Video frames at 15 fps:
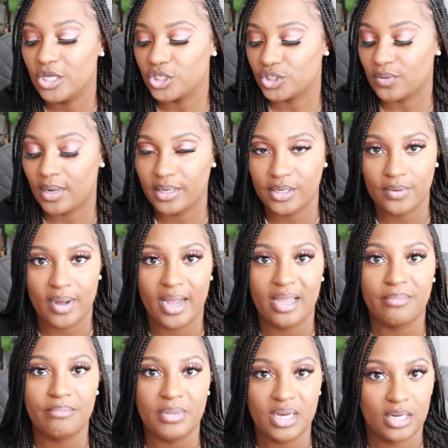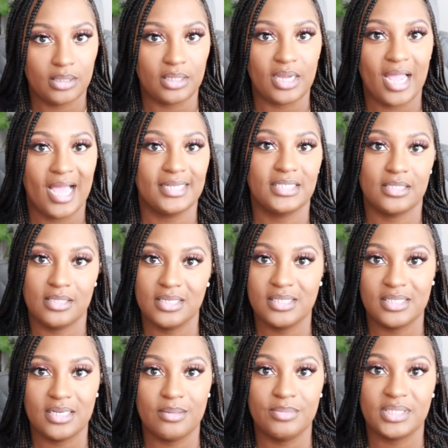So I knew I immediately had to list
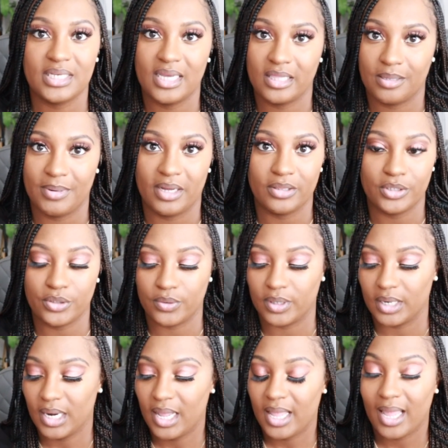them to get them out the door,